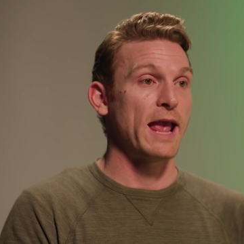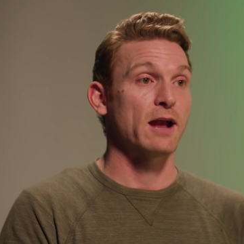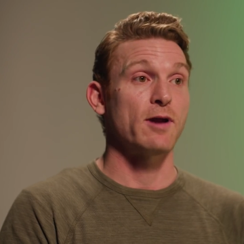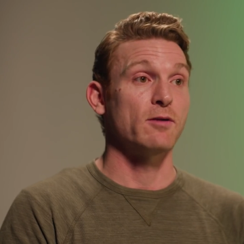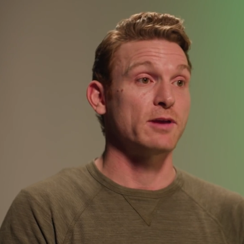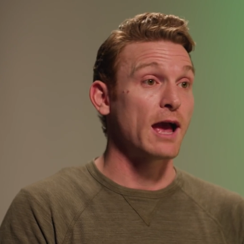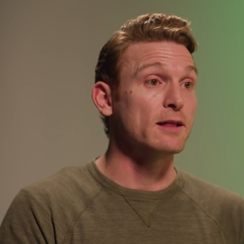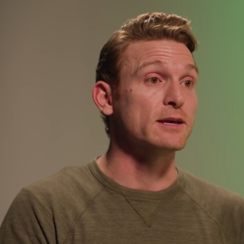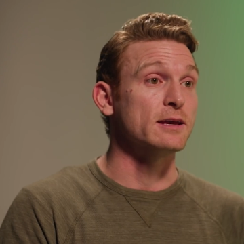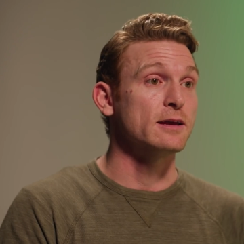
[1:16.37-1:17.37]
to hang around
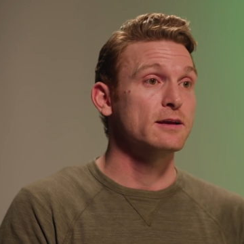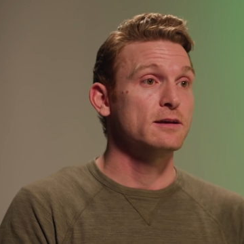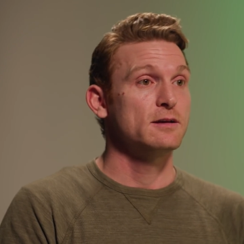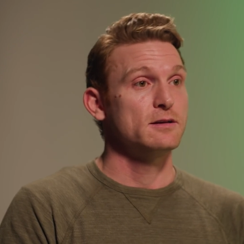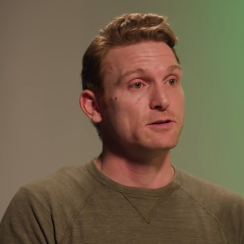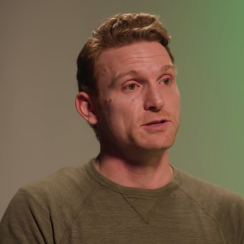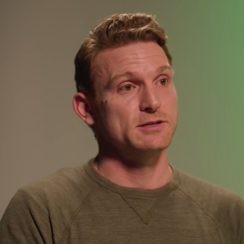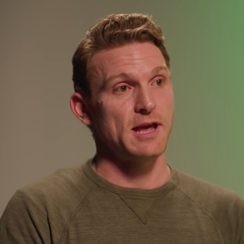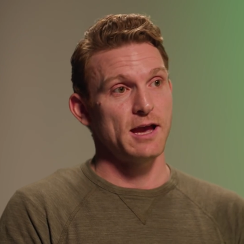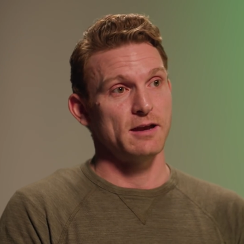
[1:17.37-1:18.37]
Kelli."
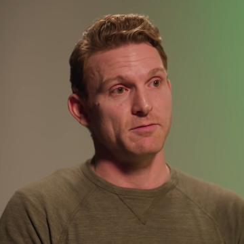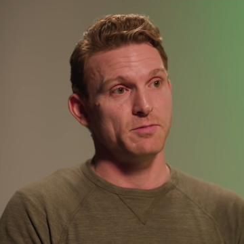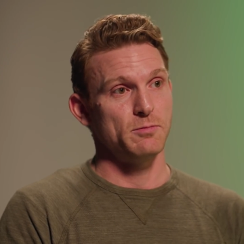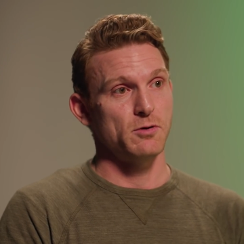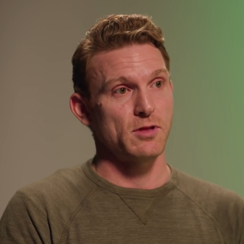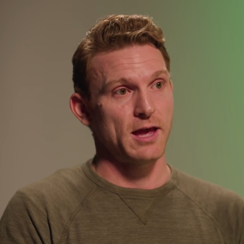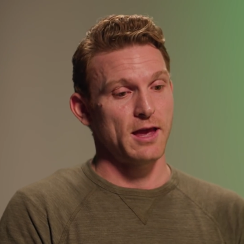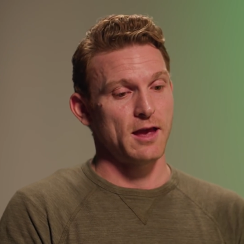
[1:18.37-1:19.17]
She's negative. People like